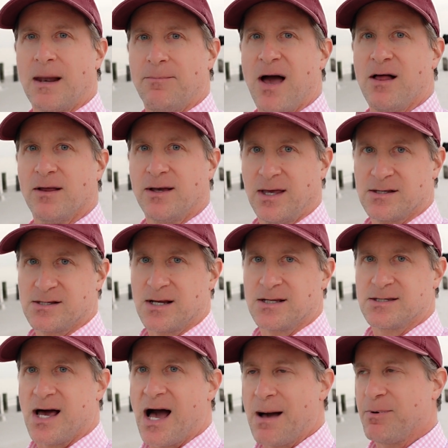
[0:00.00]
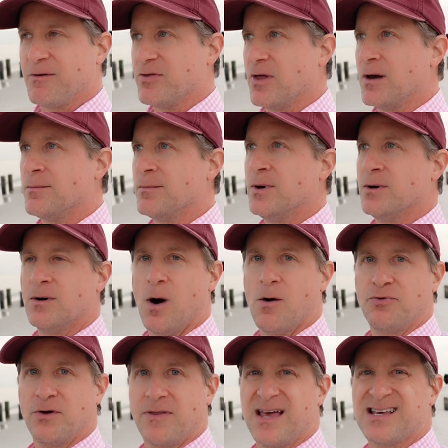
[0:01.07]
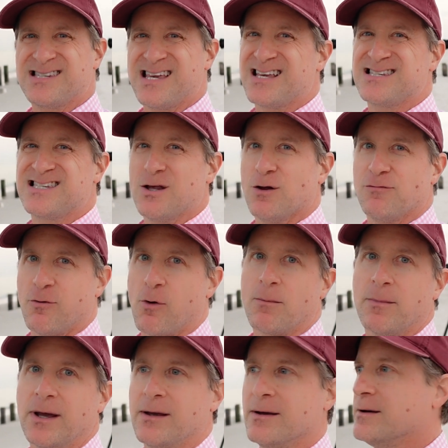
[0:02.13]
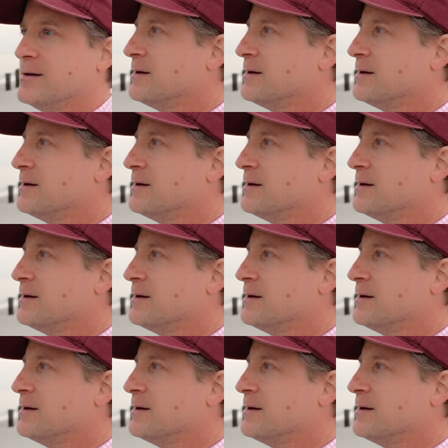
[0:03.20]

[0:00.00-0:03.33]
of pelicans on top of them. Hopefully they stay still for me.